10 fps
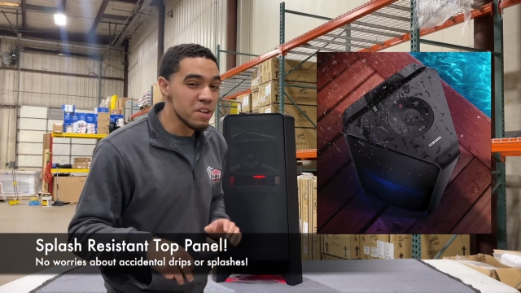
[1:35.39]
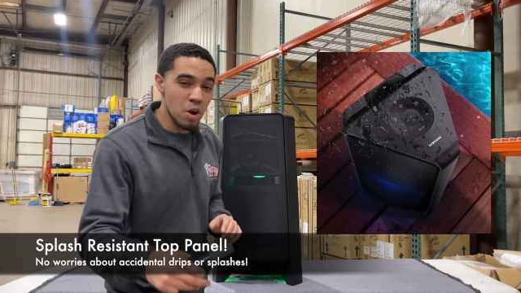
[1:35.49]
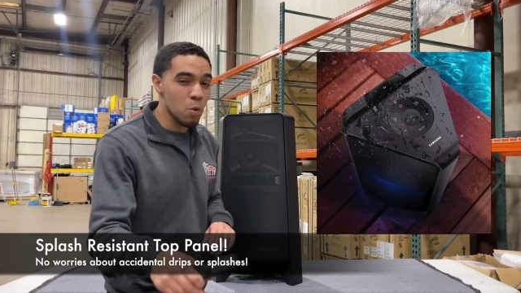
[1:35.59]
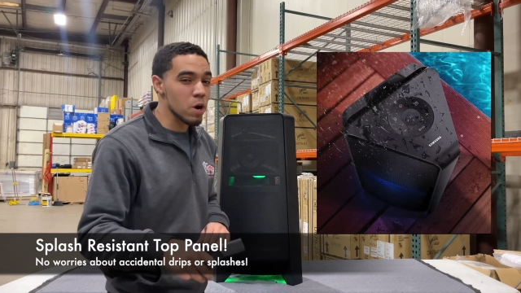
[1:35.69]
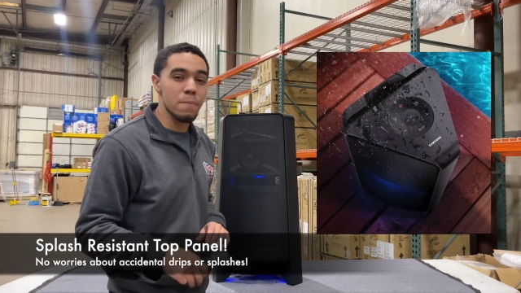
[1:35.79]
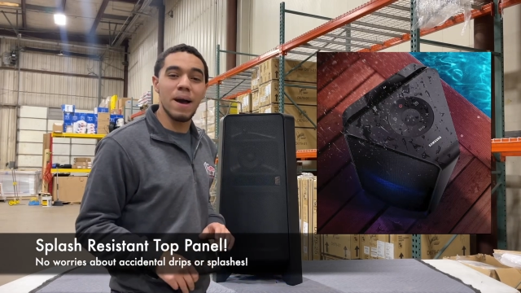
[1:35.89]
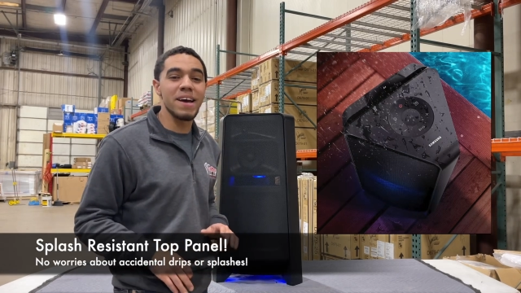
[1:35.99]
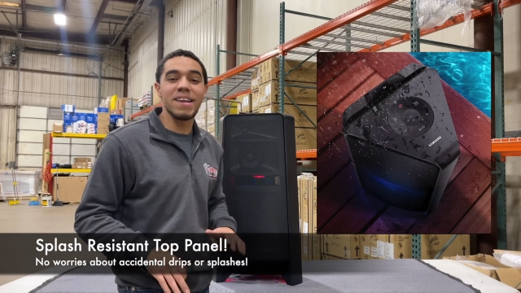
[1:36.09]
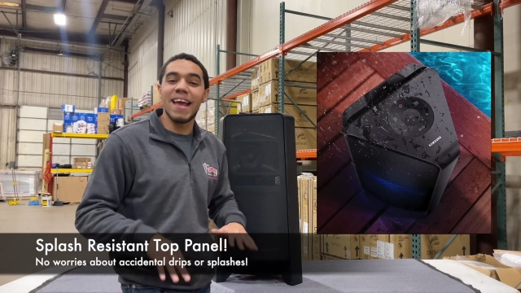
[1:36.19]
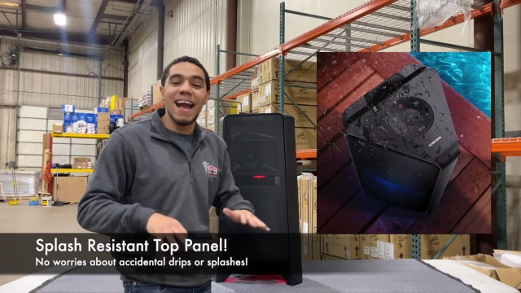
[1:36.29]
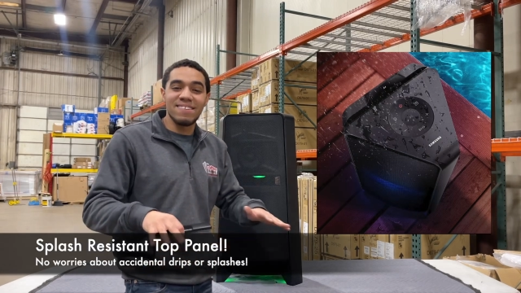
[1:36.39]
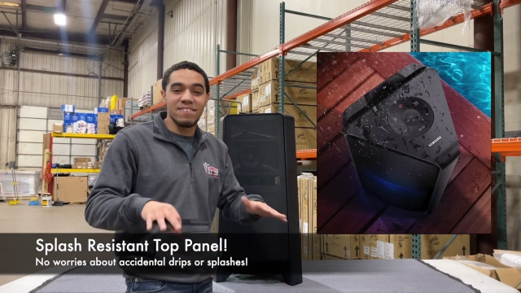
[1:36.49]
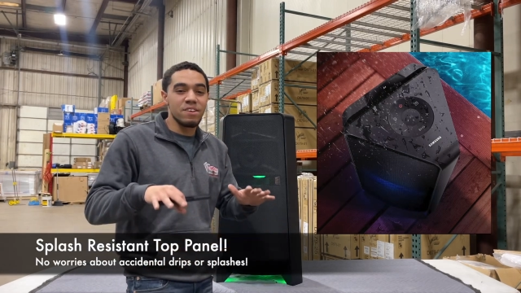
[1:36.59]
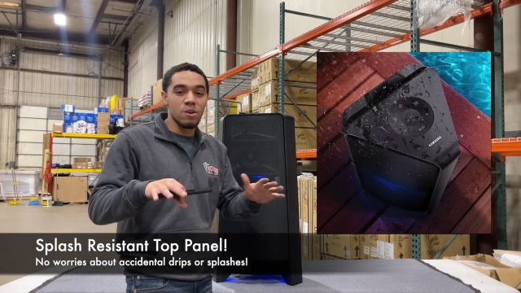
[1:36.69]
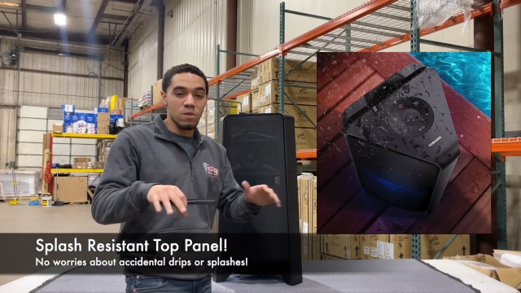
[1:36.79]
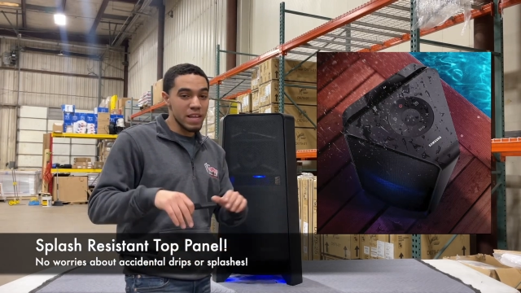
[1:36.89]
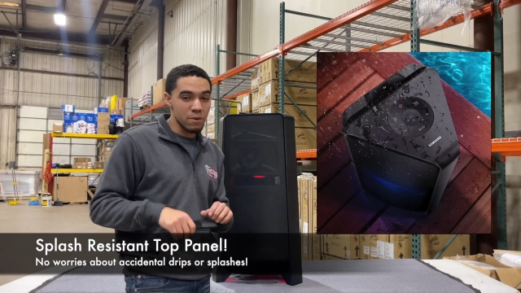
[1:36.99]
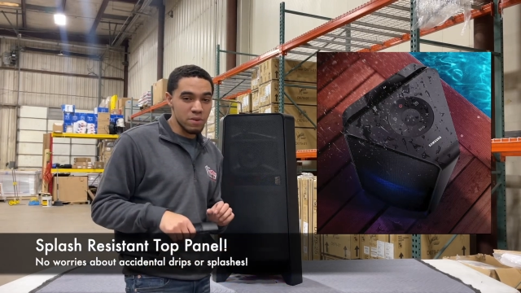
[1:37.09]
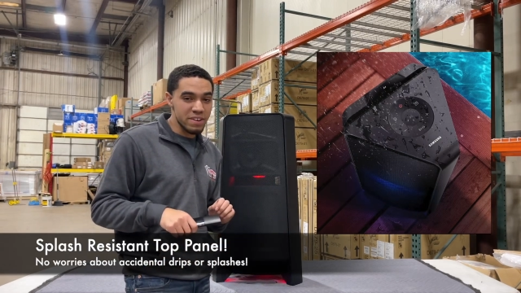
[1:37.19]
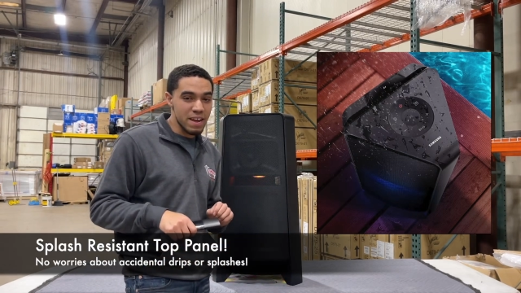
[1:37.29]
Don't worry about any accidental
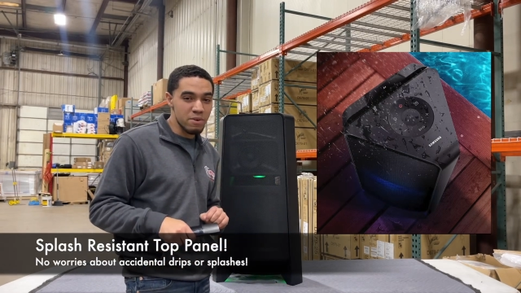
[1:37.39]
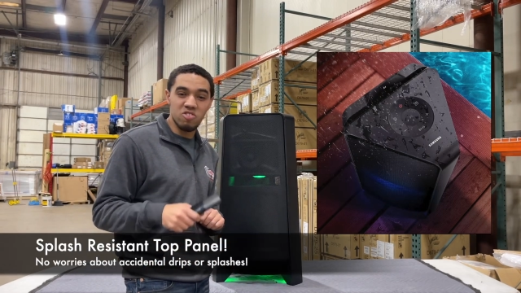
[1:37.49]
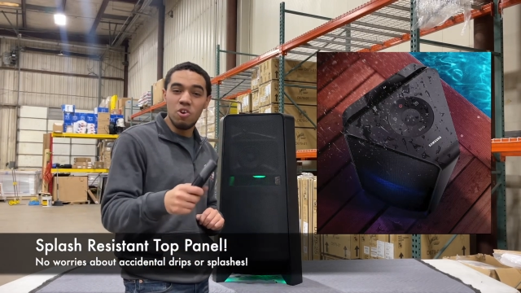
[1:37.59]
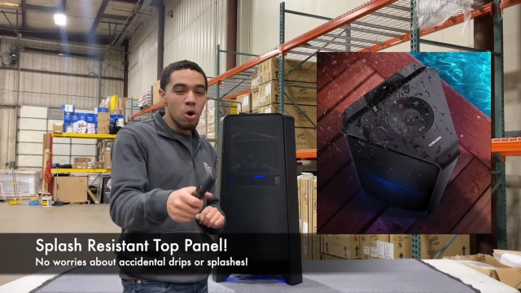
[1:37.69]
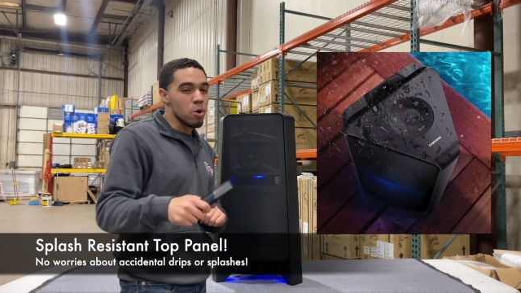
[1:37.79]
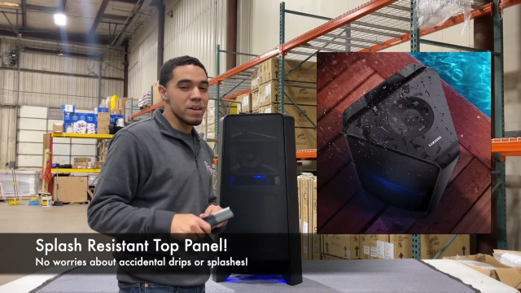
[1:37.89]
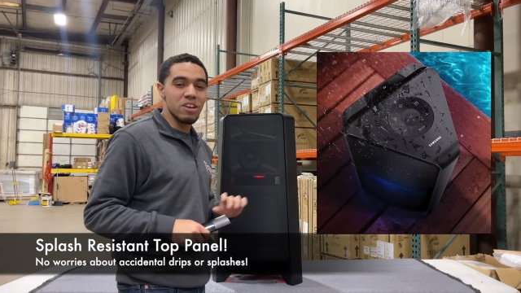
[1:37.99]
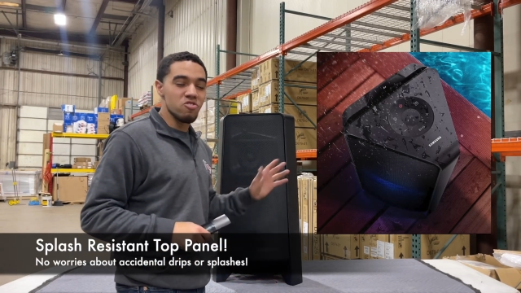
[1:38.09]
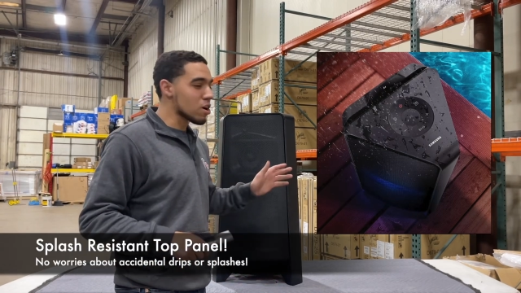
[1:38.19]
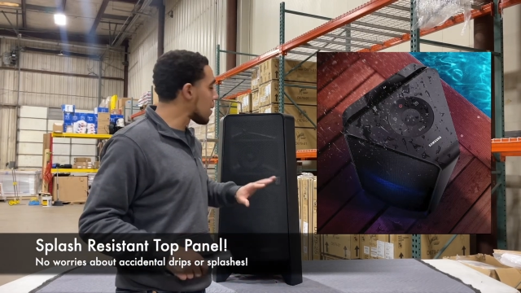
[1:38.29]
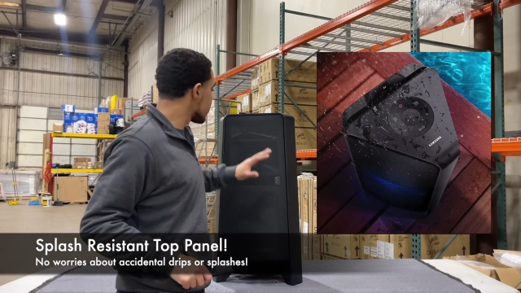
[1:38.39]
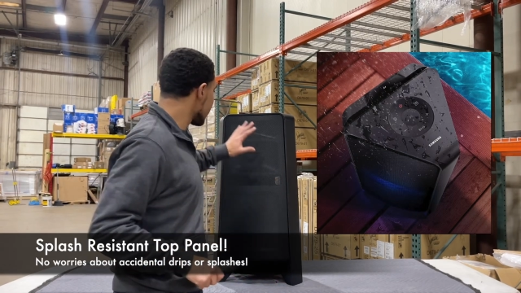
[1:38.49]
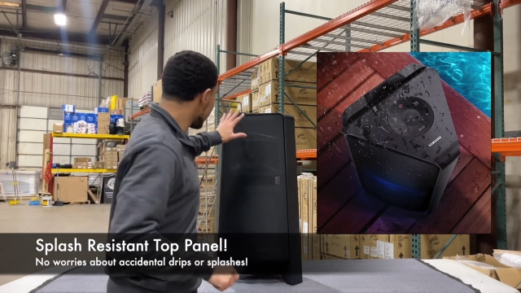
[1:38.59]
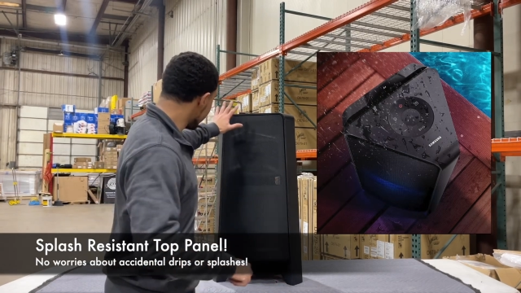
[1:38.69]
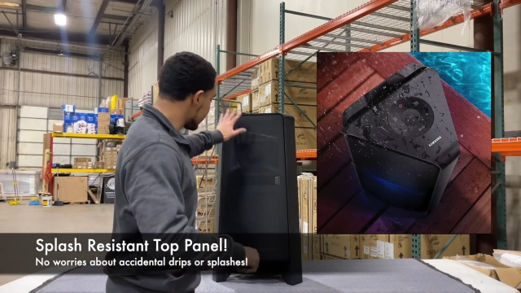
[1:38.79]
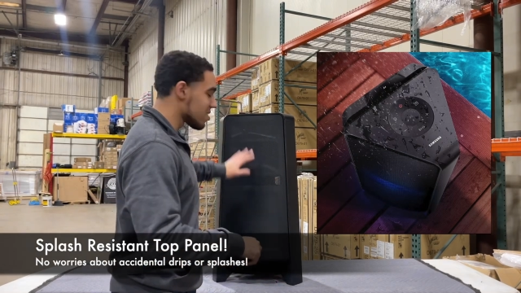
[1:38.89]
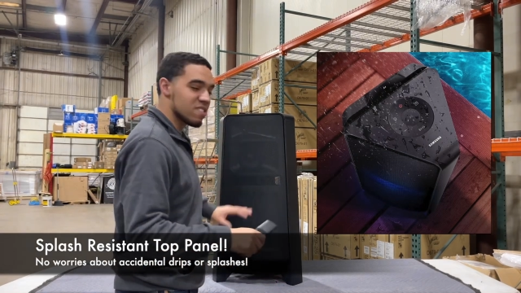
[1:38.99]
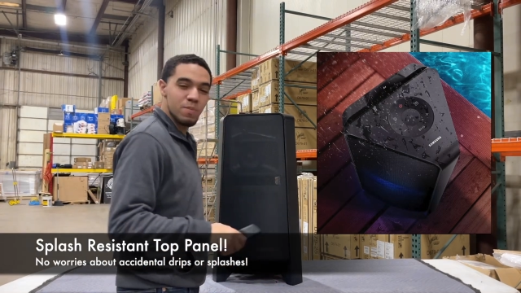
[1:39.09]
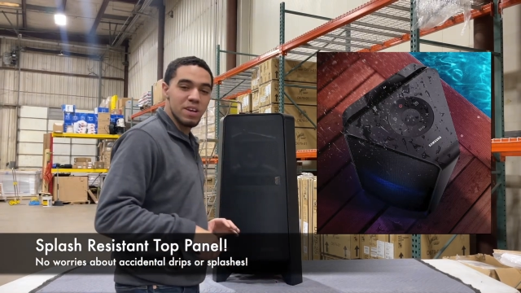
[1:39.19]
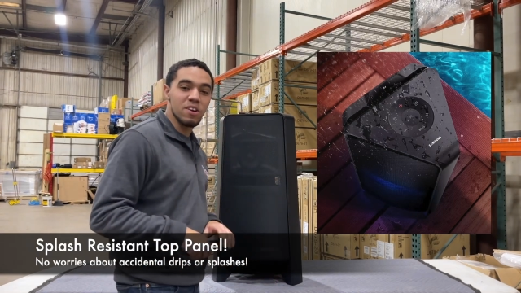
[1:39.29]
liquid damage or any drops getting into the
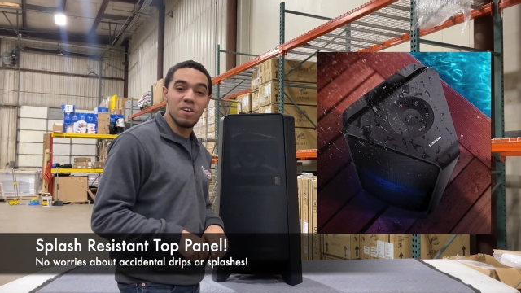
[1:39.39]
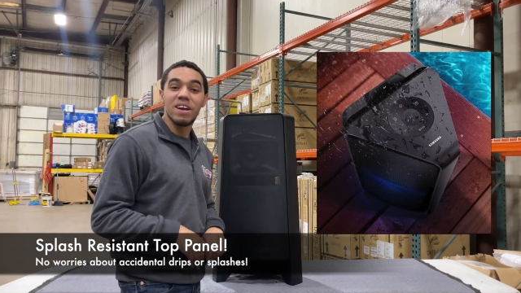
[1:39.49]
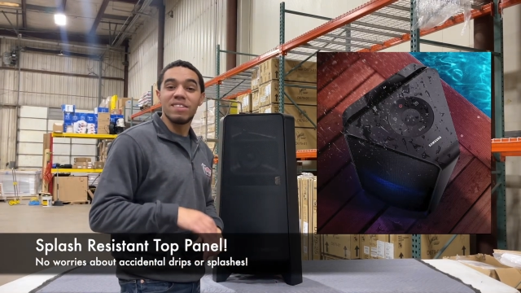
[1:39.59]
speaker.